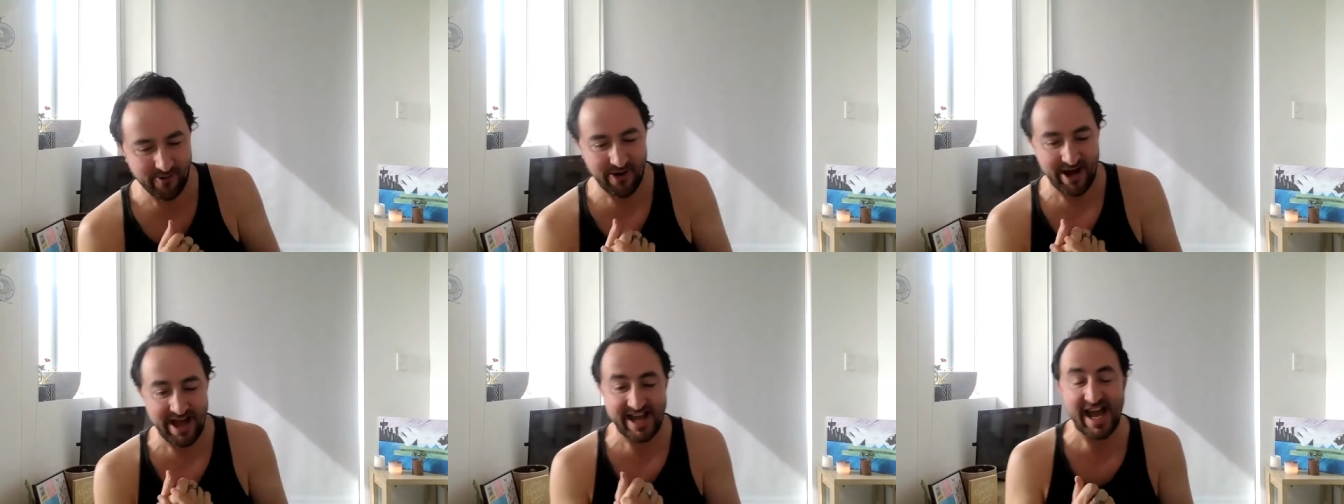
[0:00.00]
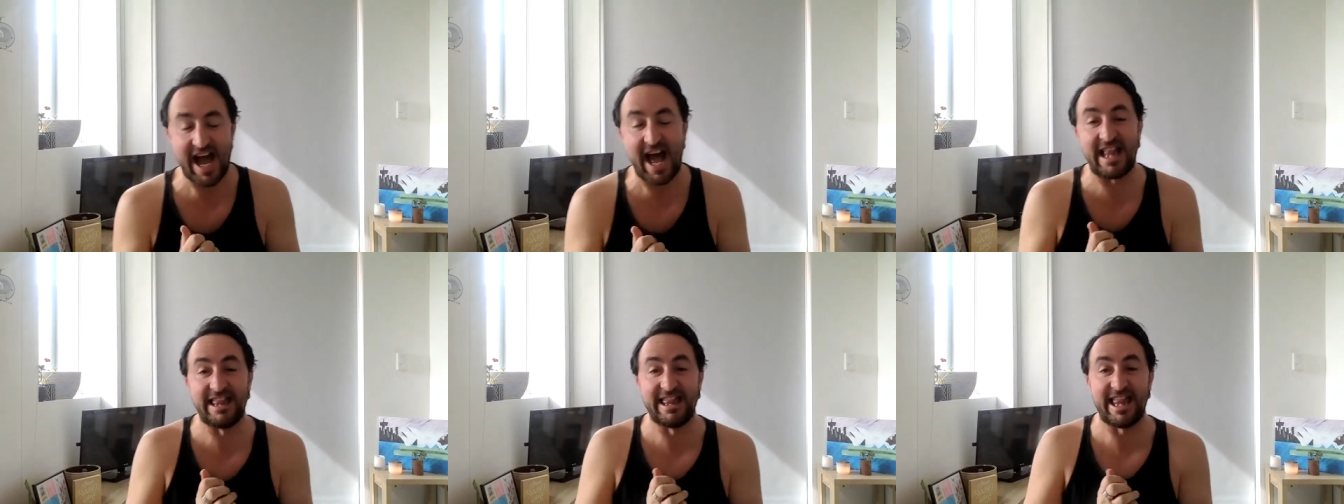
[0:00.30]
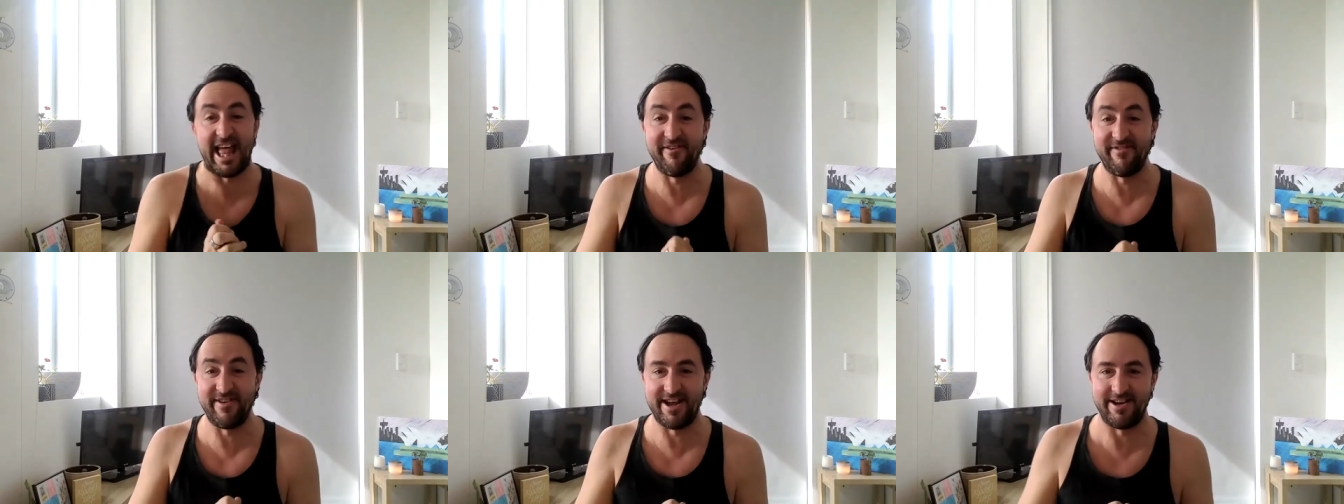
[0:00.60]
Week
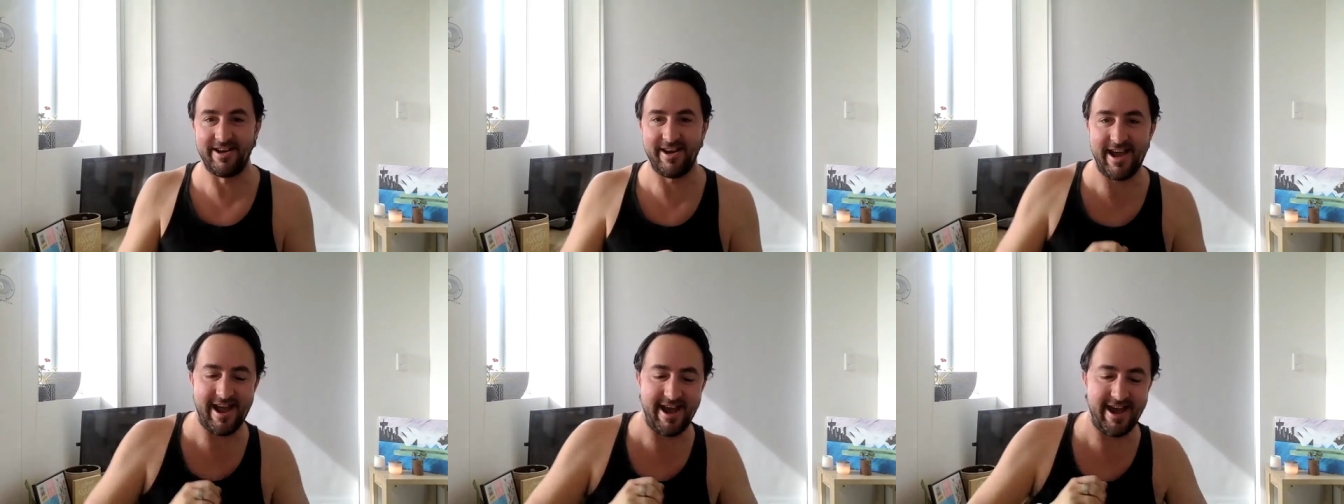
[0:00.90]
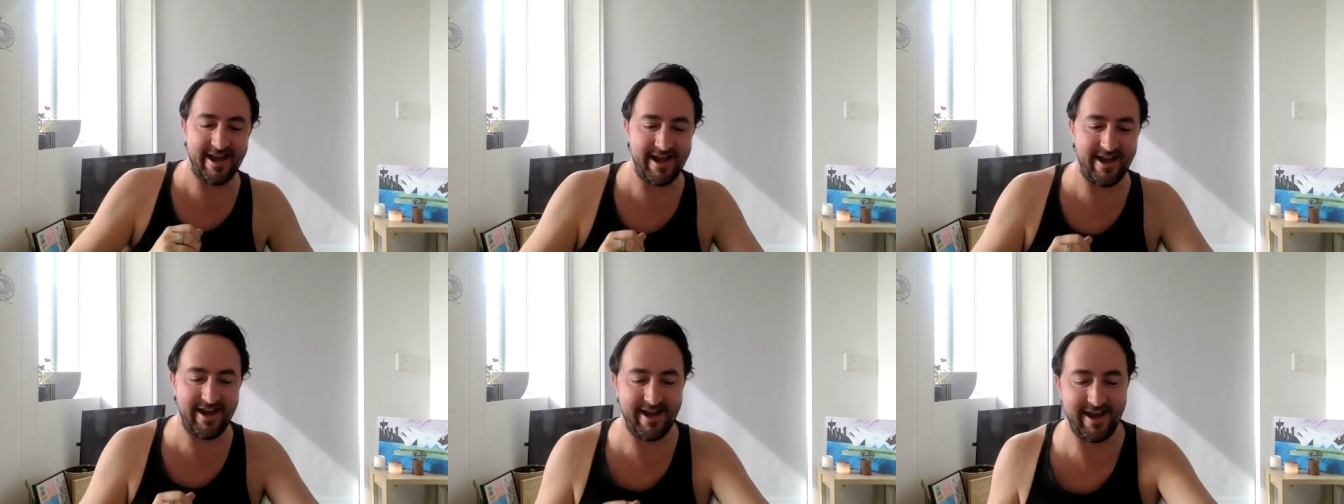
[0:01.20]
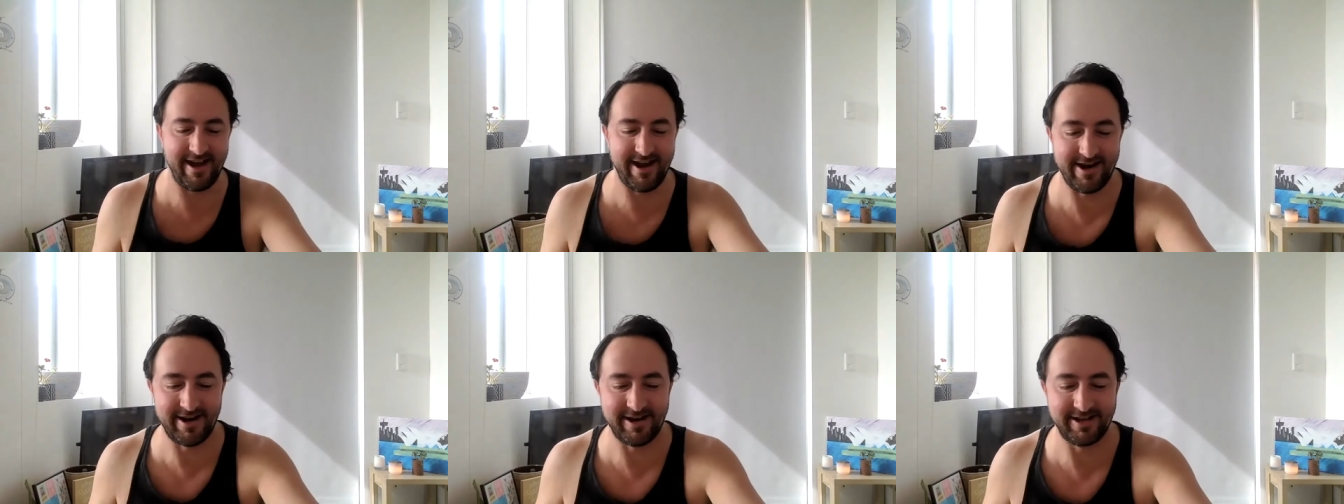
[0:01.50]
11 here
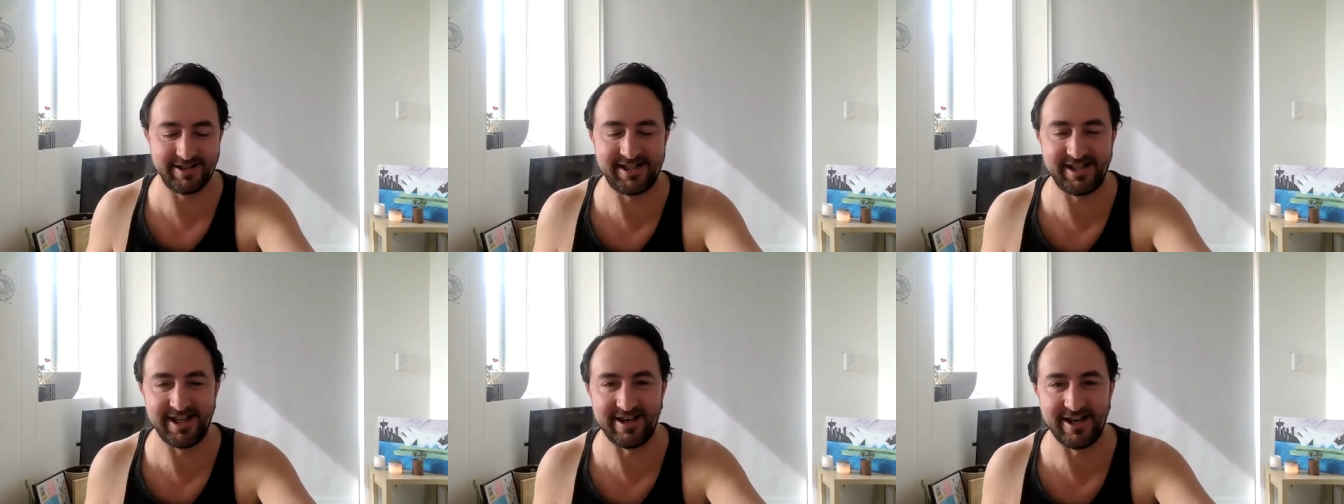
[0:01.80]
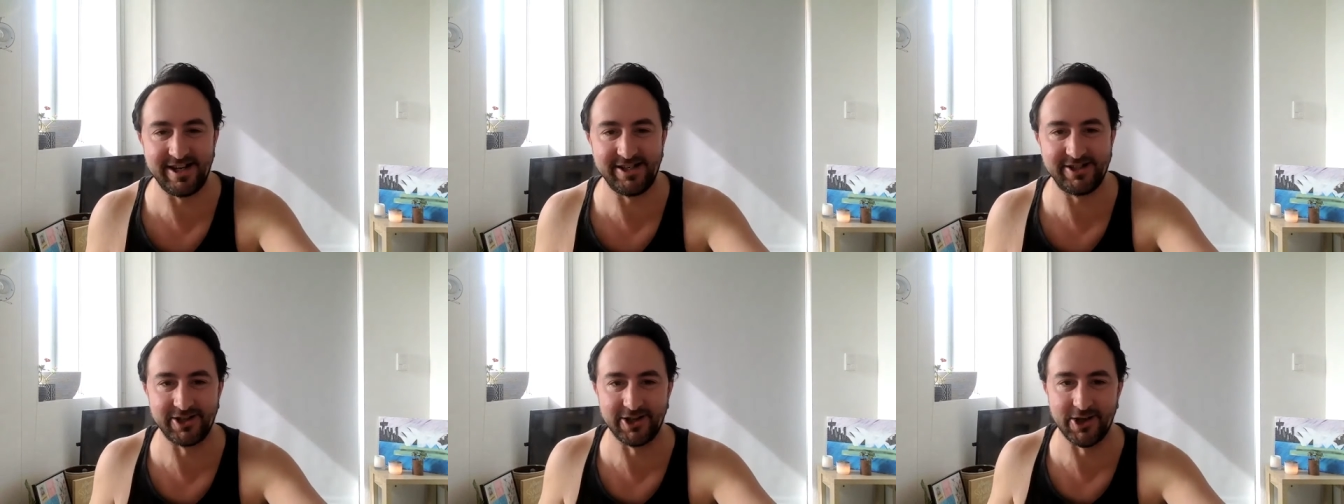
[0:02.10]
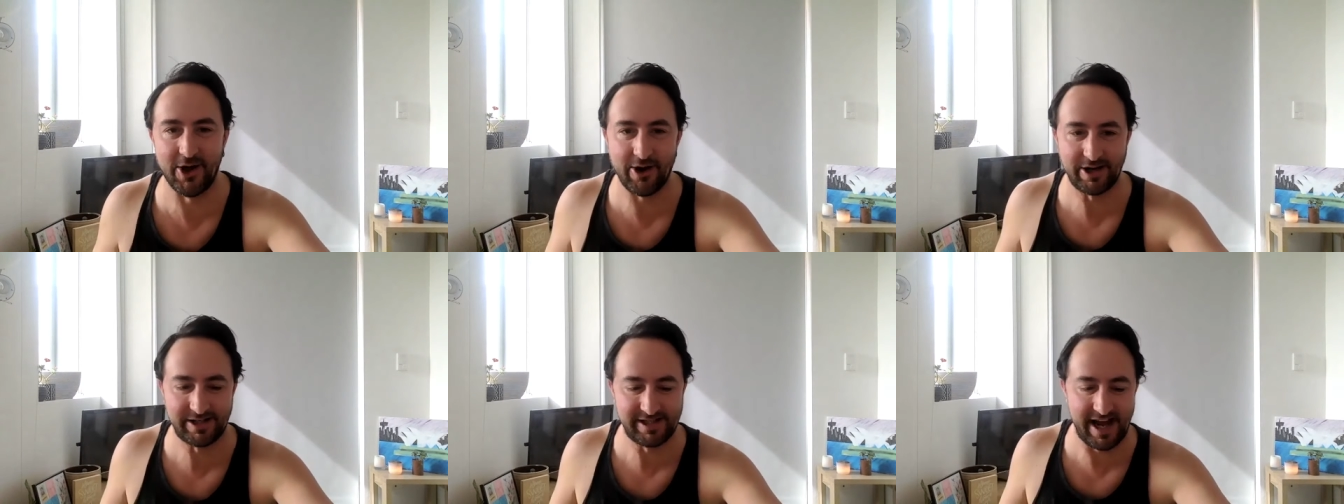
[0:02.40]
in Sydney's
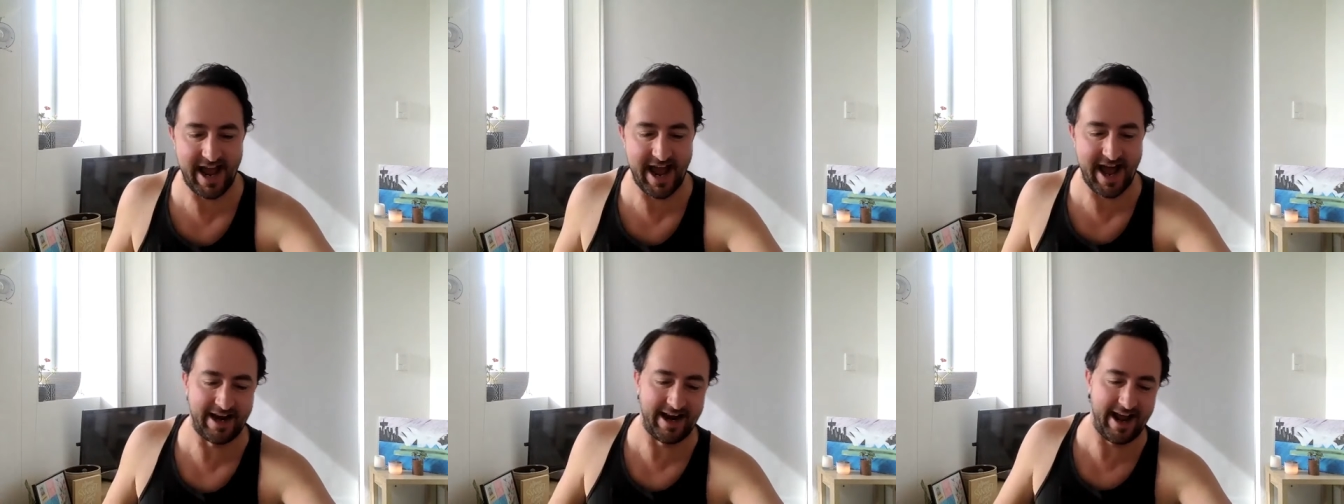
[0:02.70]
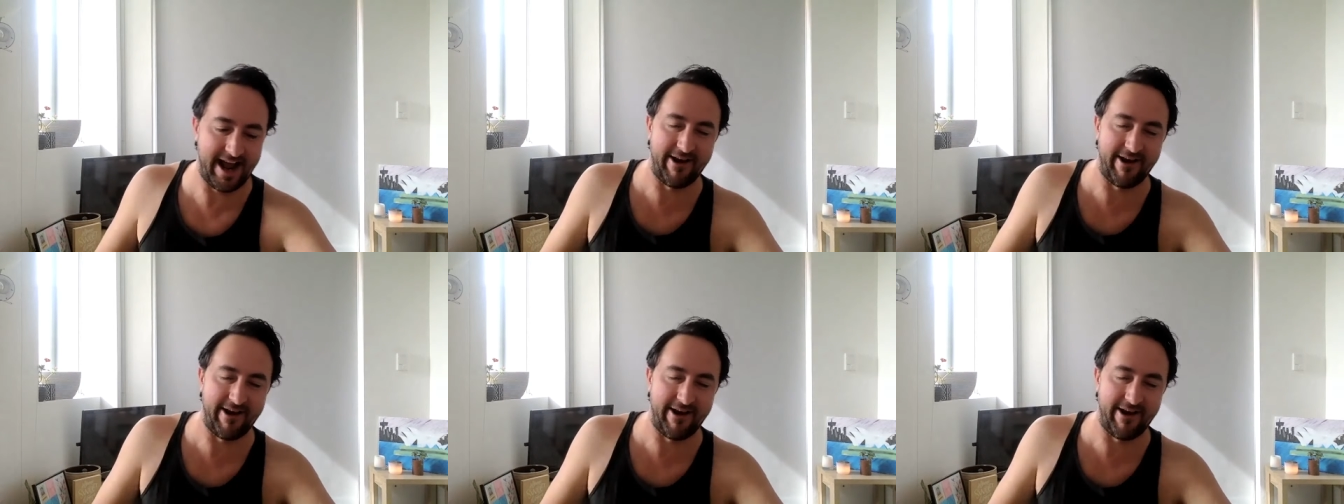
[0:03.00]
lockdown.